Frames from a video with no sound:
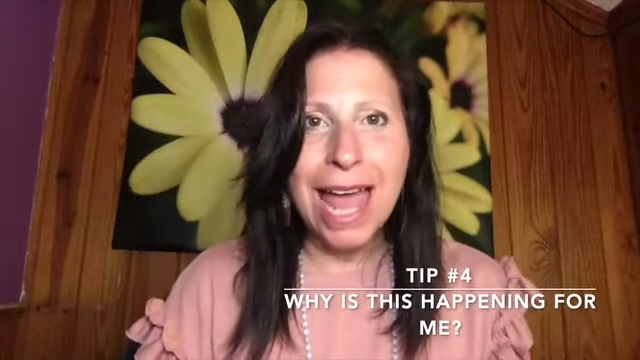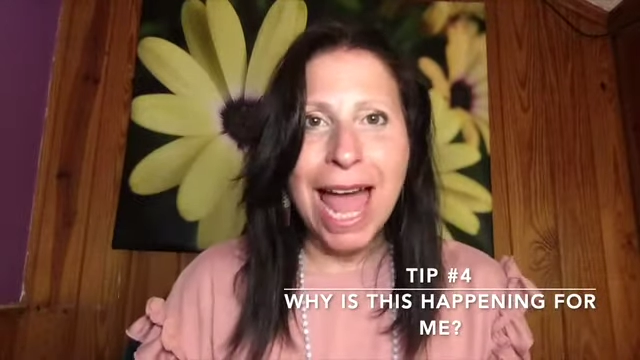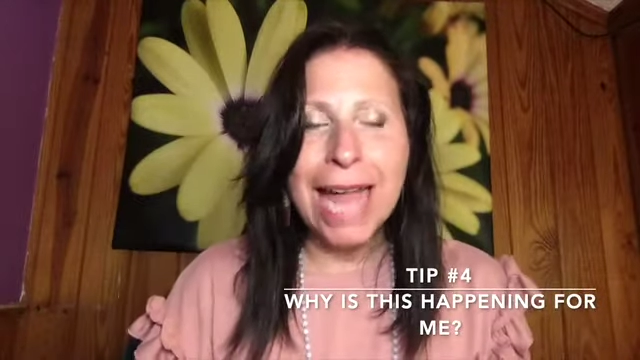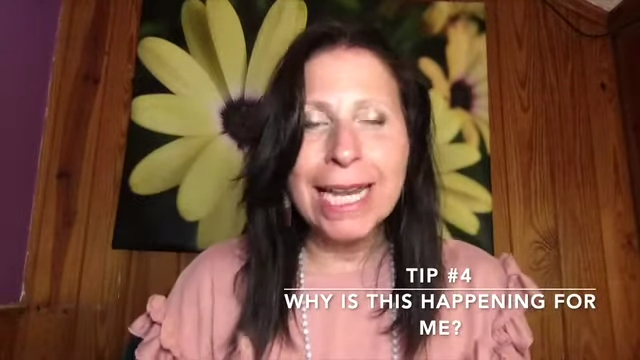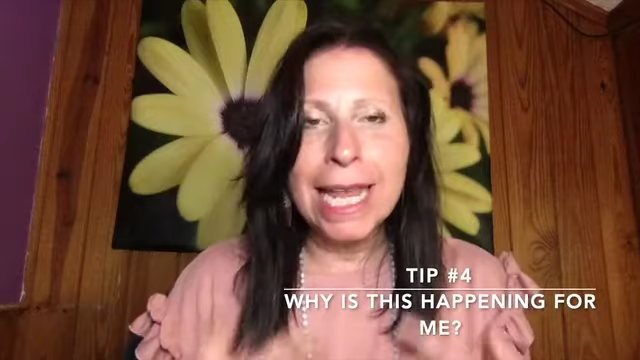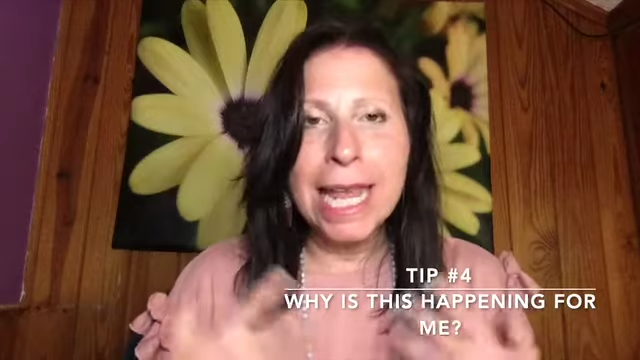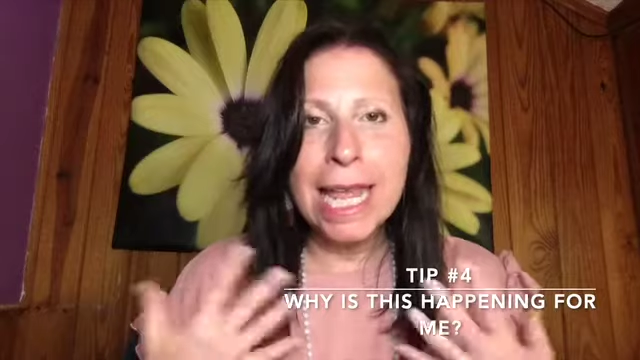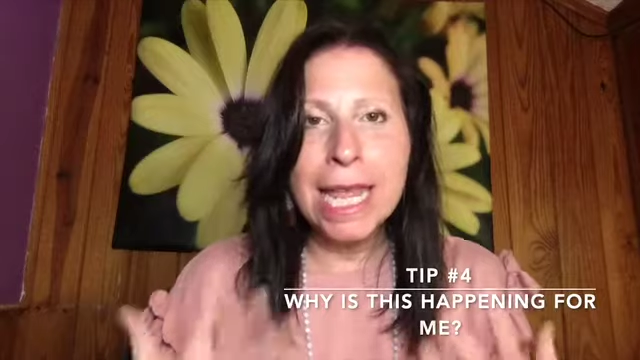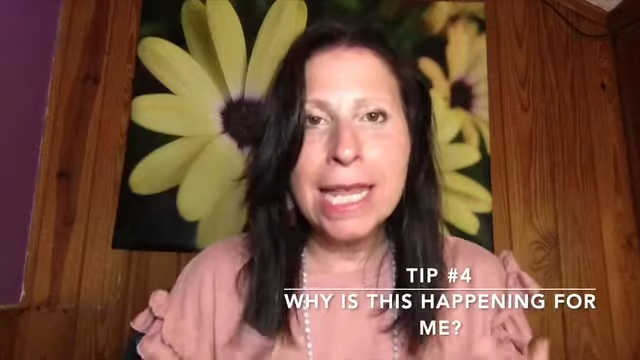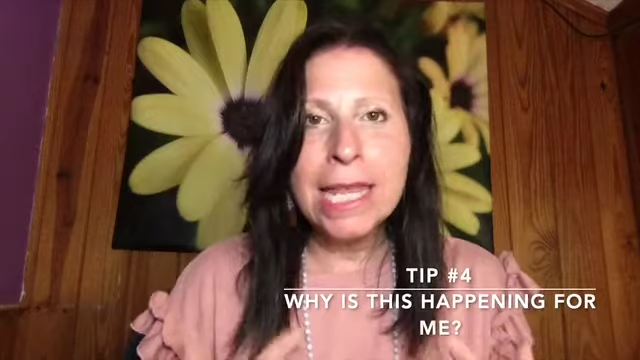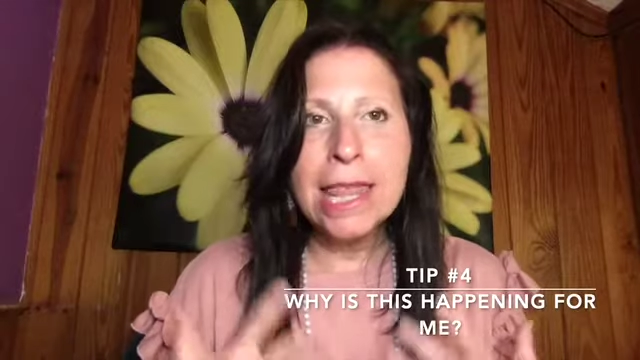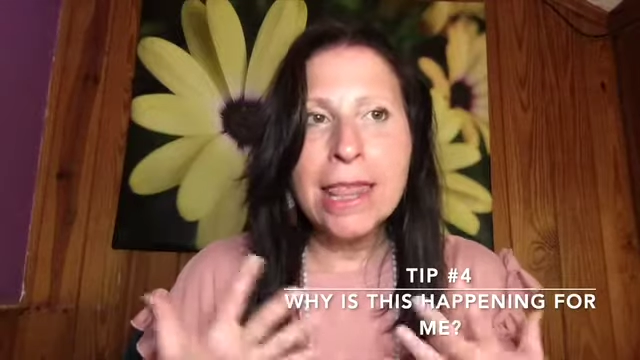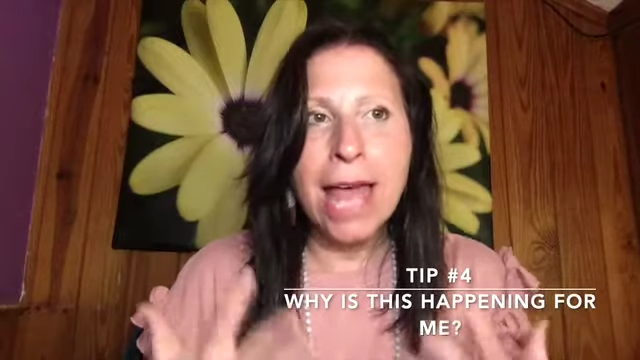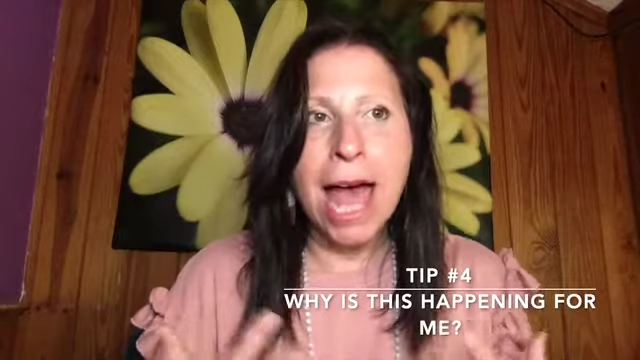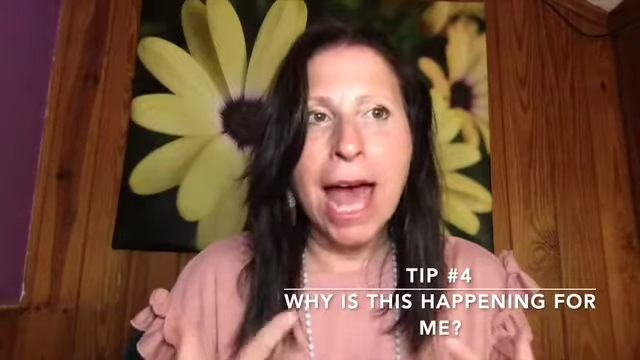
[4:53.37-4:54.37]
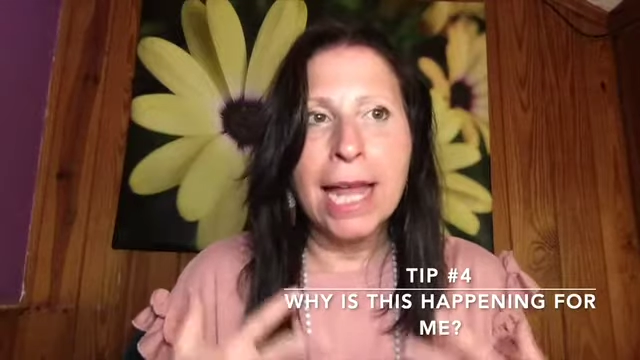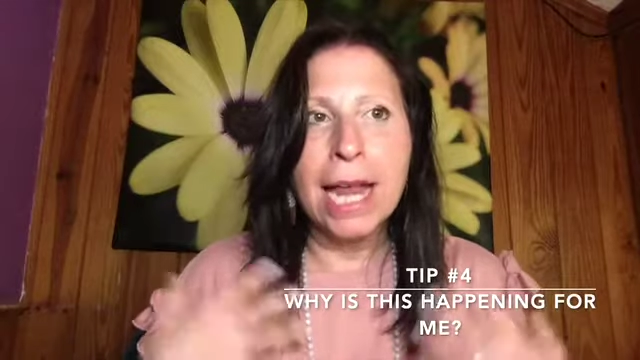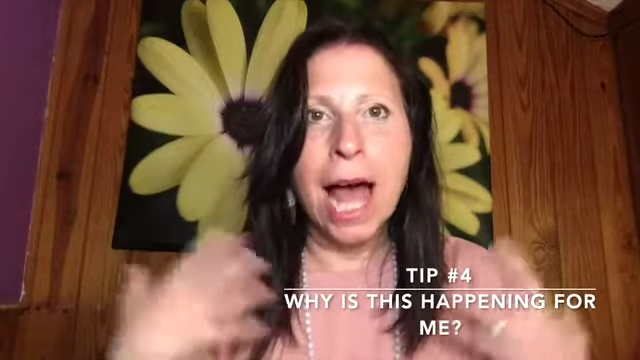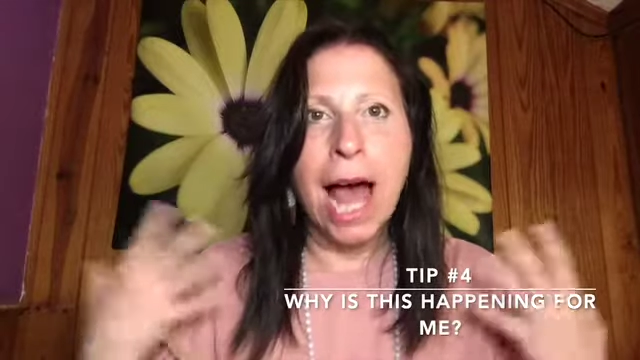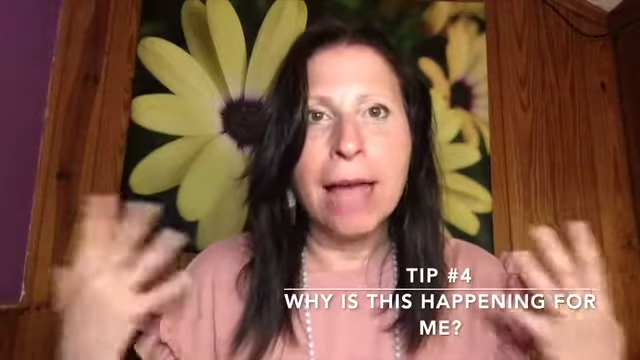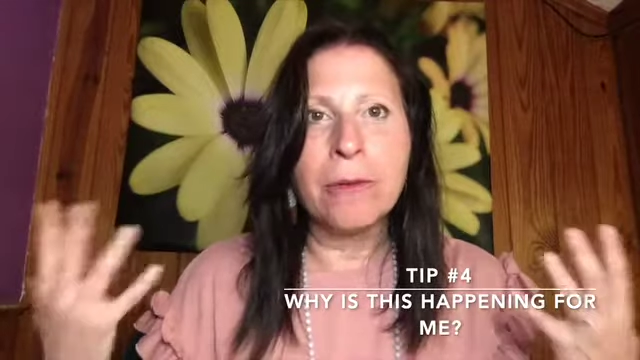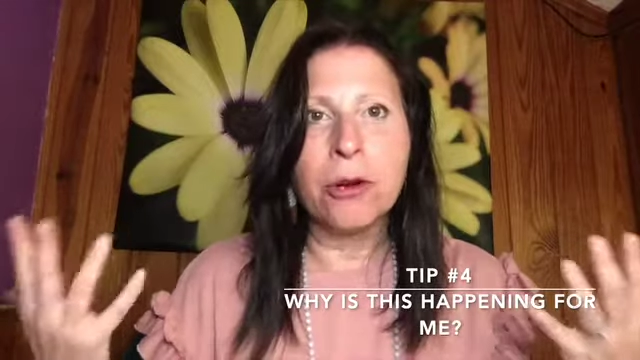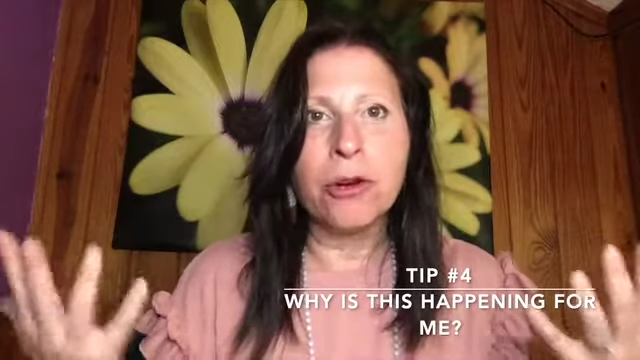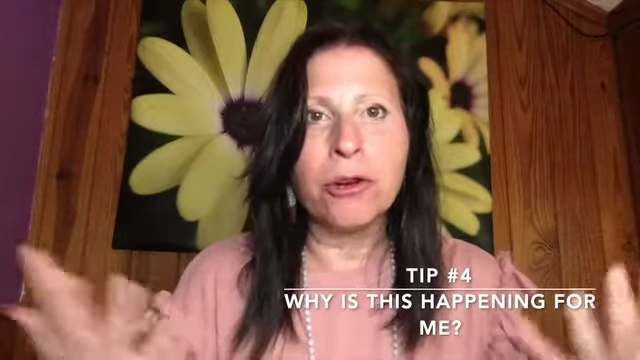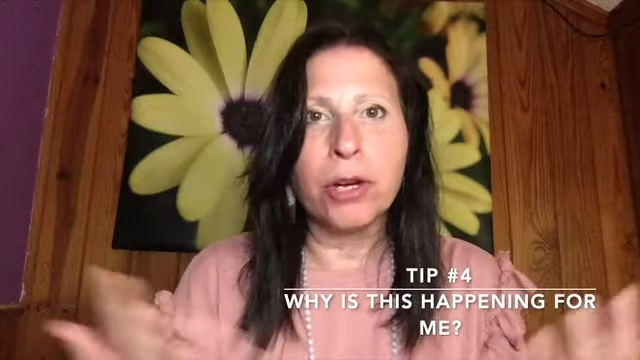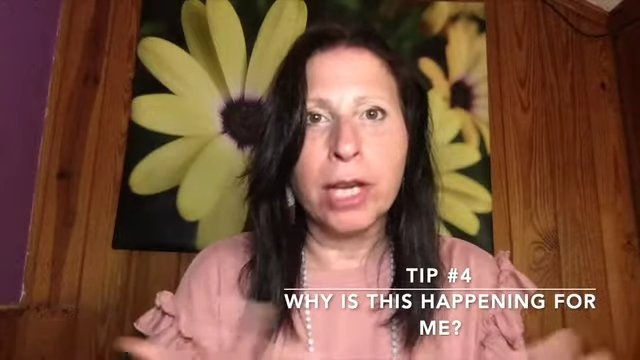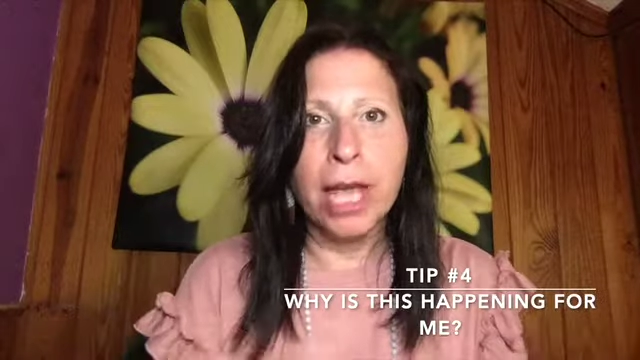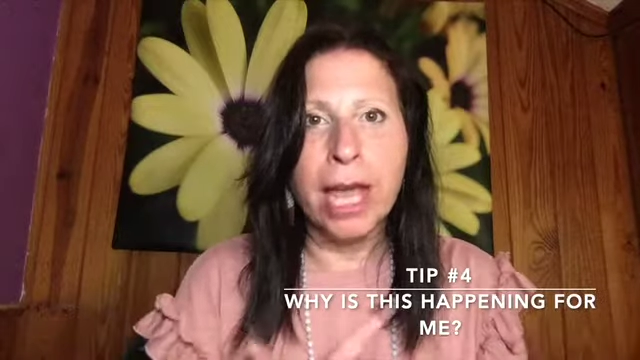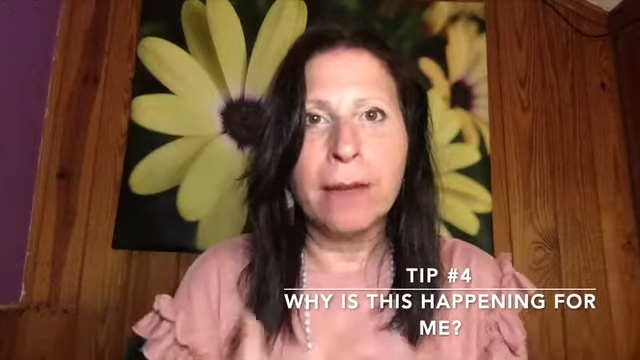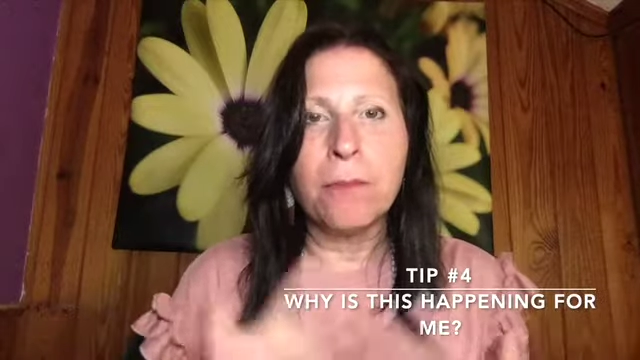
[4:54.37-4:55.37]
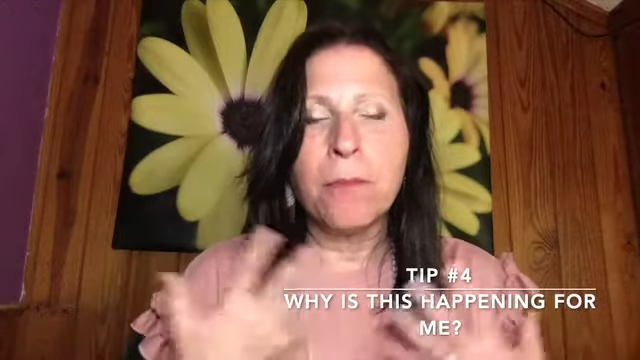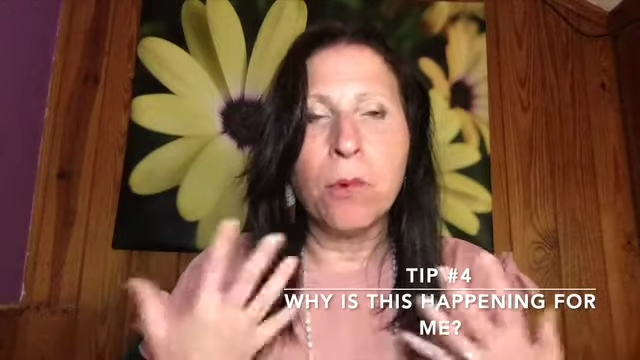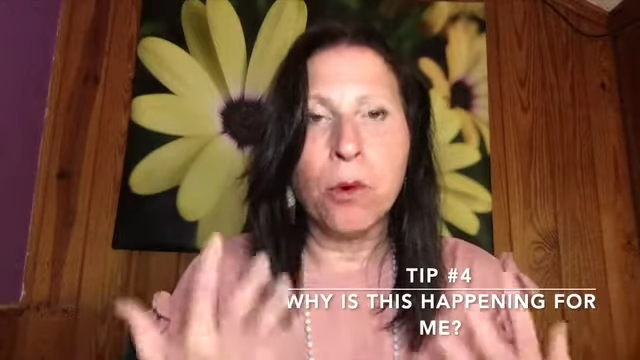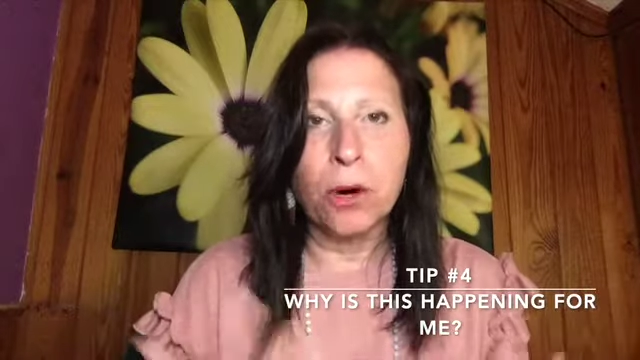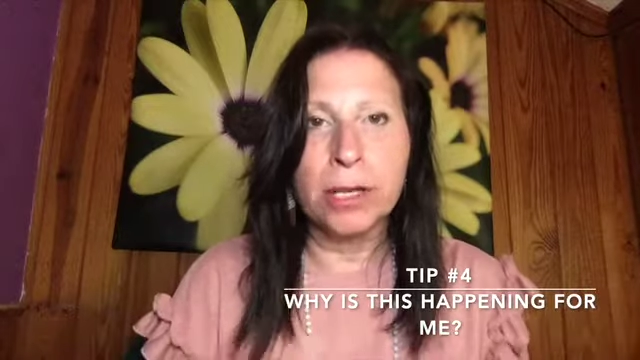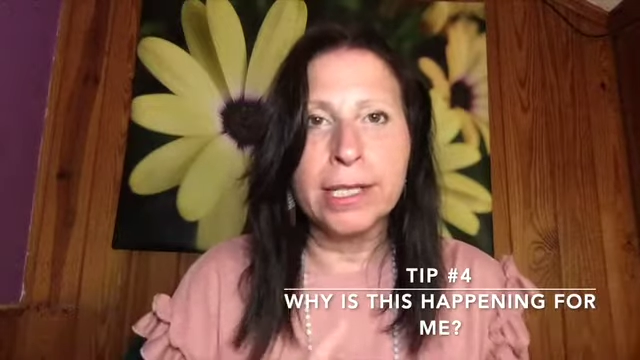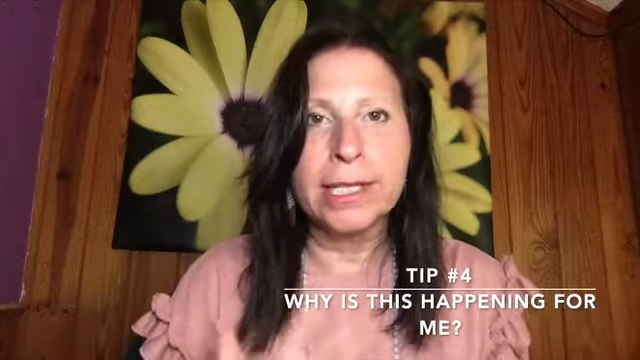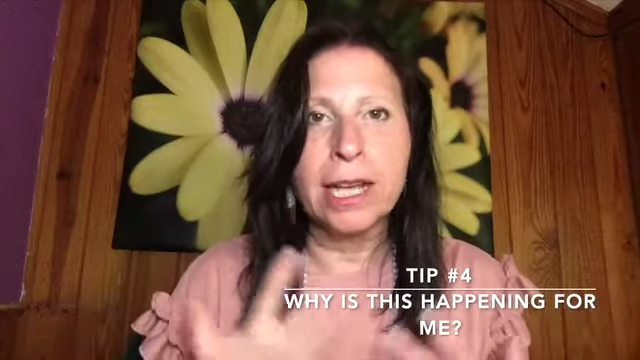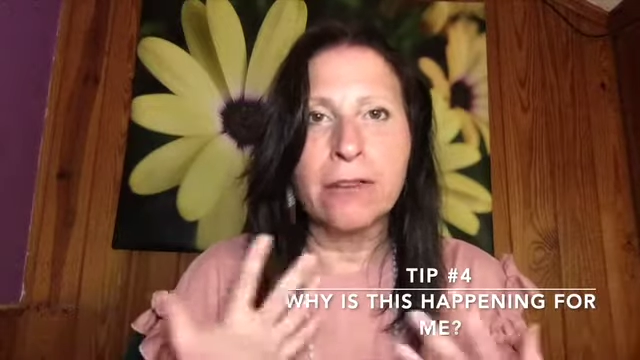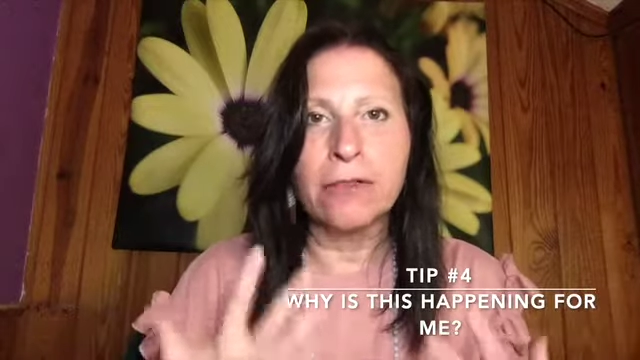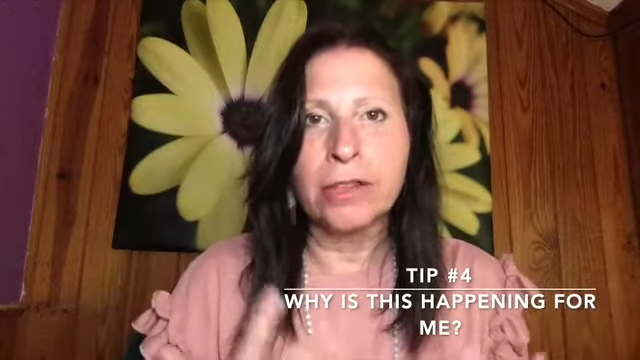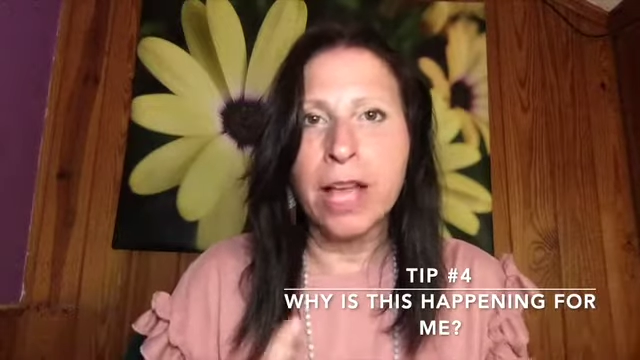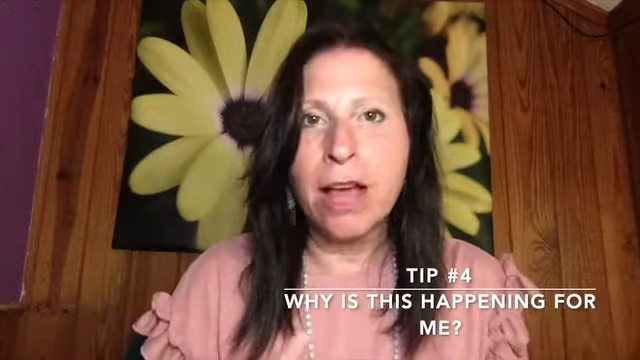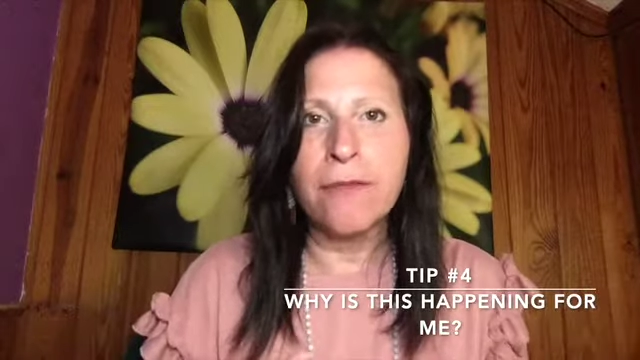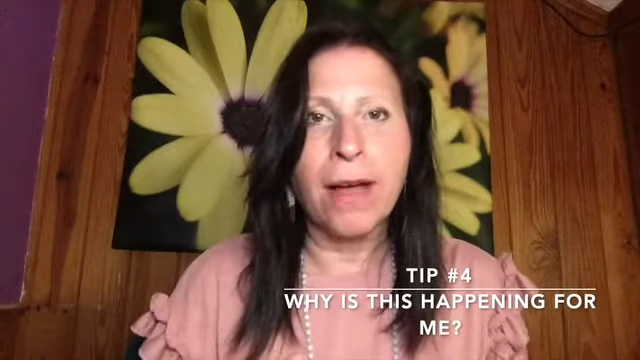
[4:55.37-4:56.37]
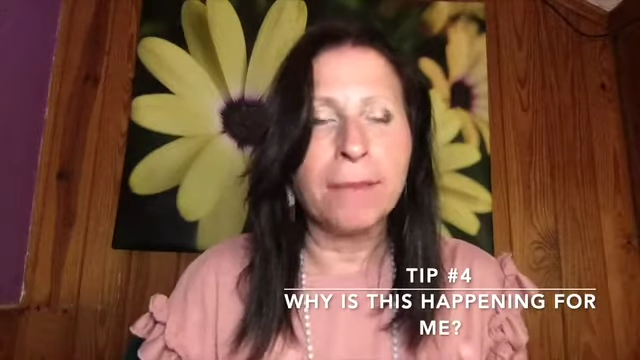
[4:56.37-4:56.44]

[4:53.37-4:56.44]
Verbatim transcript: And in that, I create more self love.